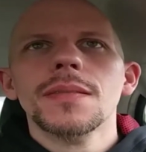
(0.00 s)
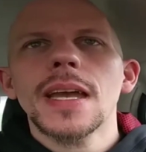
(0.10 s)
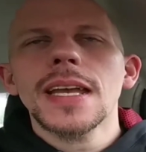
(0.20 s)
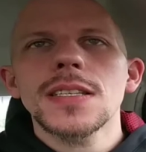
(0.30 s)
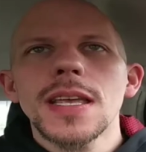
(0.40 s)

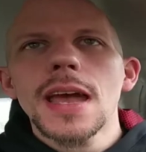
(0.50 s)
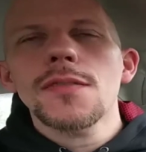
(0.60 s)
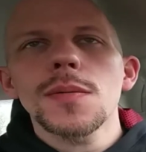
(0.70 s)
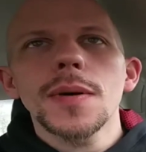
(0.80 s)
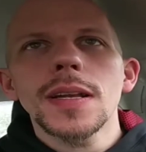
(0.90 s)
guess,
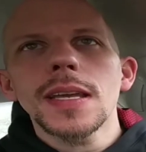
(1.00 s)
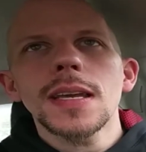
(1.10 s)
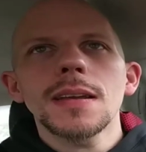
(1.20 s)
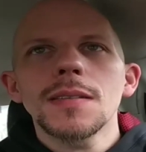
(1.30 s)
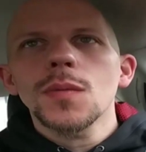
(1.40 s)

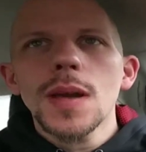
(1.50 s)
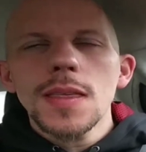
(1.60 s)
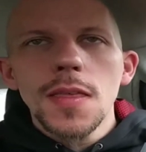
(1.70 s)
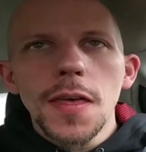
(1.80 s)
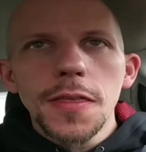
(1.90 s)
everybody in the way
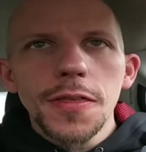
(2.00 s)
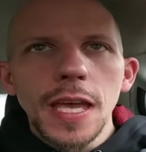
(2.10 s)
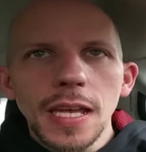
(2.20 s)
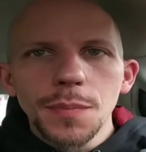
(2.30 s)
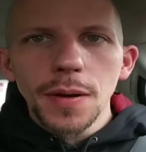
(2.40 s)
that they
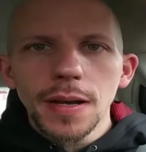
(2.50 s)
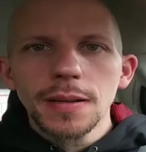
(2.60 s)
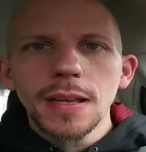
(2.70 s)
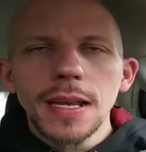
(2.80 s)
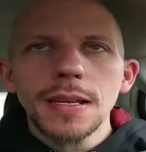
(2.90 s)
think. But
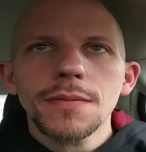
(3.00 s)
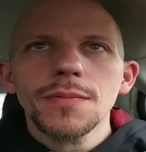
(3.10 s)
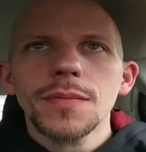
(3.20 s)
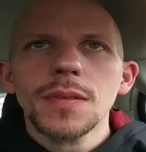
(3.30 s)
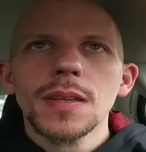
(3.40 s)
it
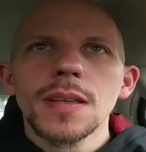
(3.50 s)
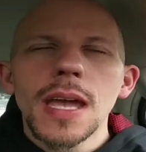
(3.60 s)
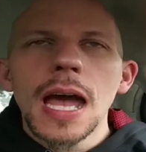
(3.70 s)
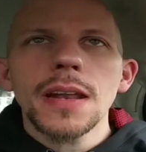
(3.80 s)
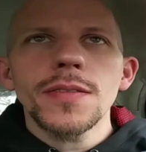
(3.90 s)

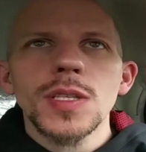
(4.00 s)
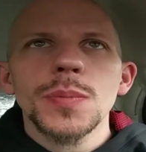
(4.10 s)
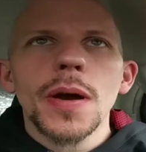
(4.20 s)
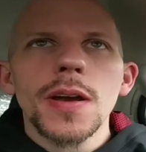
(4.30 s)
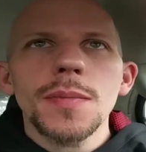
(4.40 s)
kind of
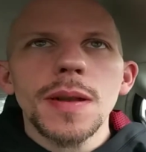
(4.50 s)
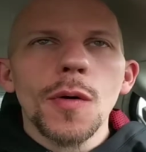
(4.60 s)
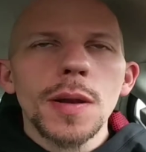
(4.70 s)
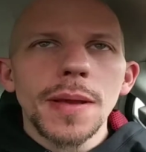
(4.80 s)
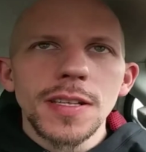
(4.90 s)
inspired me to
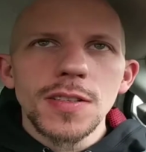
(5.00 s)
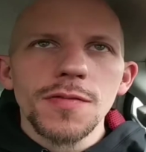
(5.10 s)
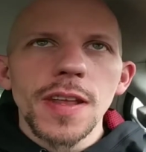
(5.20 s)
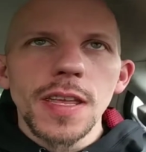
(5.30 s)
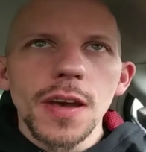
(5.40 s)
want to make this
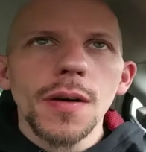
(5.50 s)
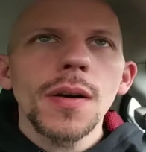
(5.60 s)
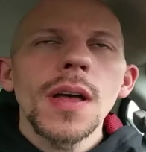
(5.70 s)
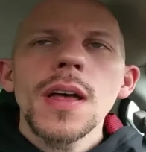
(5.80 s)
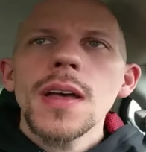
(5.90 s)
video,
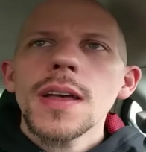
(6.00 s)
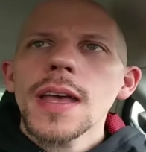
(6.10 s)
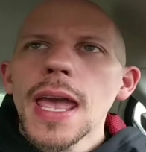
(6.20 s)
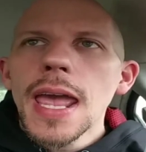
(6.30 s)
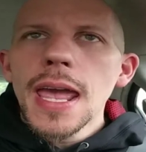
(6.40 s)

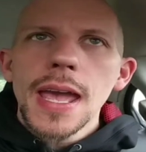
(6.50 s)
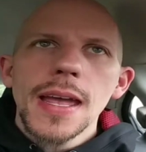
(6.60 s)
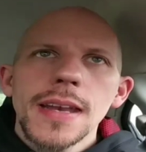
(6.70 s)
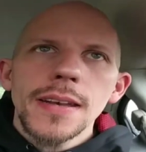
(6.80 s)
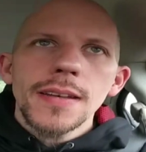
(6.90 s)

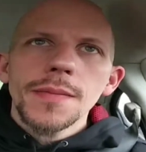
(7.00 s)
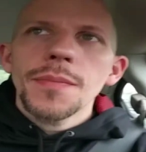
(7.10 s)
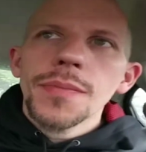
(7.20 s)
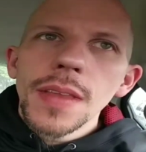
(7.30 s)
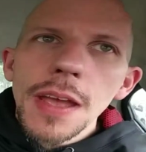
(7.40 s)
and
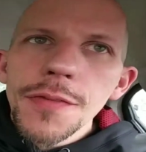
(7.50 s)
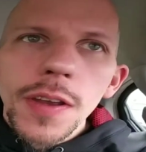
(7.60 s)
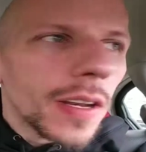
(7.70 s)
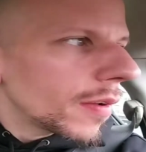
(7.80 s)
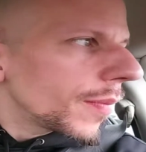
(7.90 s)
I
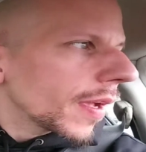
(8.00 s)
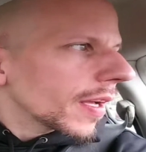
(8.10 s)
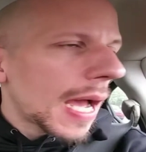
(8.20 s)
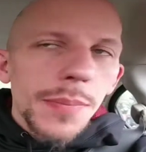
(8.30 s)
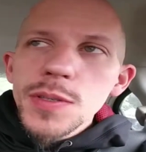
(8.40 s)
figured it would be a good
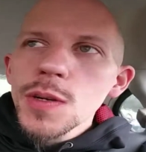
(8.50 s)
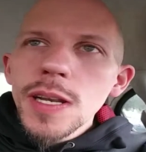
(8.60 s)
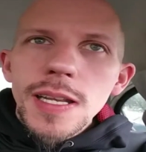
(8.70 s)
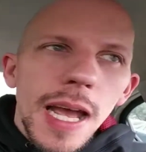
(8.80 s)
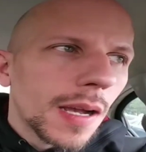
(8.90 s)

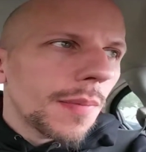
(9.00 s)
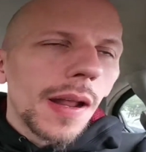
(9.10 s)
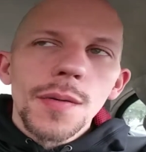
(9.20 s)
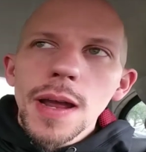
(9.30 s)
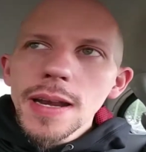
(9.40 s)
opportunity to talk
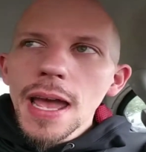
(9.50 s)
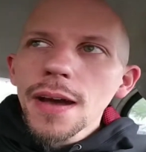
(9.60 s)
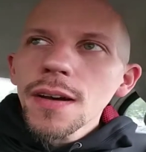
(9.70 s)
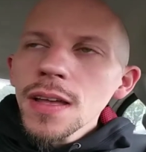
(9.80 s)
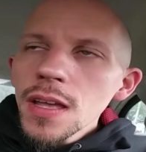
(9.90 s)
about it right
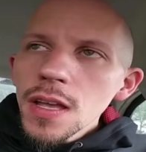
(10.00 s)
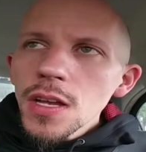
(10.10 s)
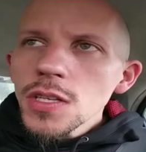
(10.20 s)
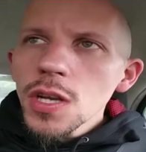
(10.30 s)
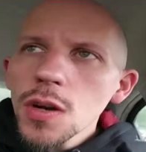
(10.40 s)
now.
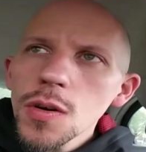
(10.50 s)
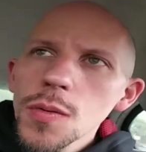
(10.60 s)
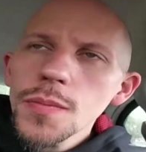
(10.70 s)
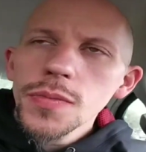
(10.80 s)
So,